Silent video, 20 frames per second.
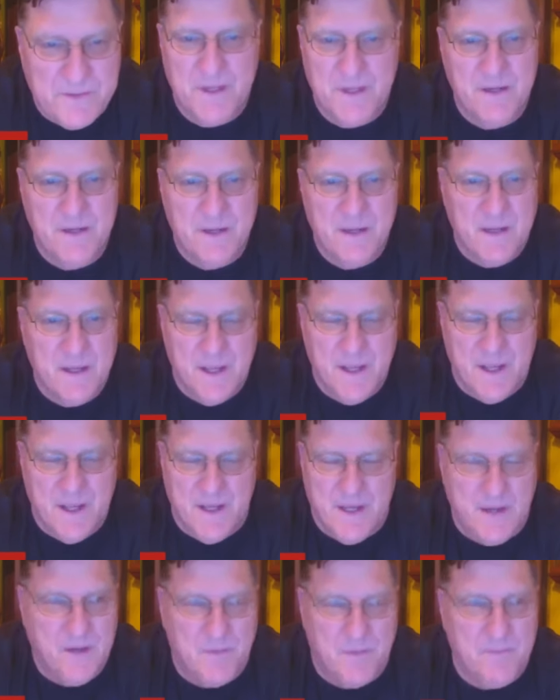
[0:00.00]
I mean,
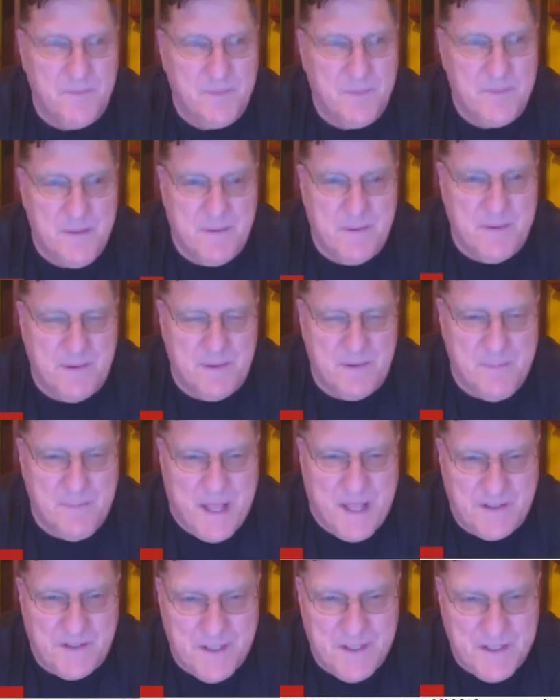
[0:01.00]
the
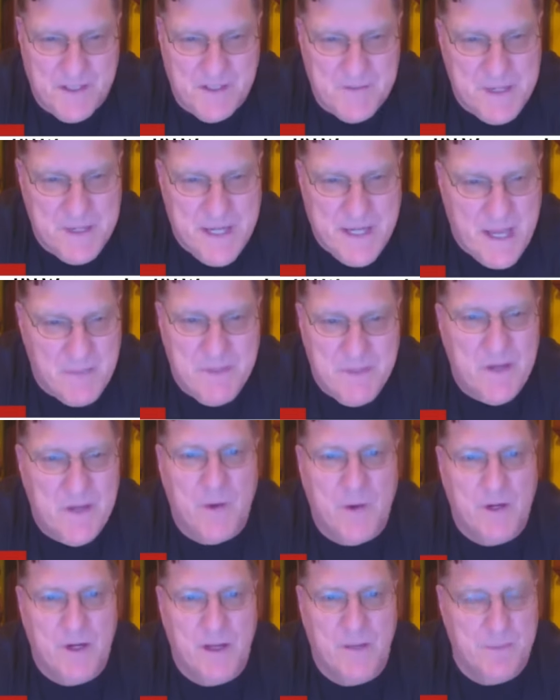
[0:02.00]
Palestinians may not be
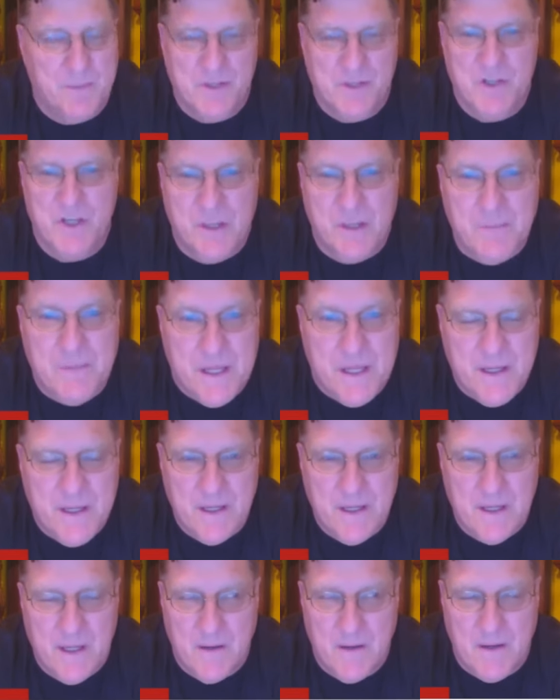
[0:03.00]
going up a chimney.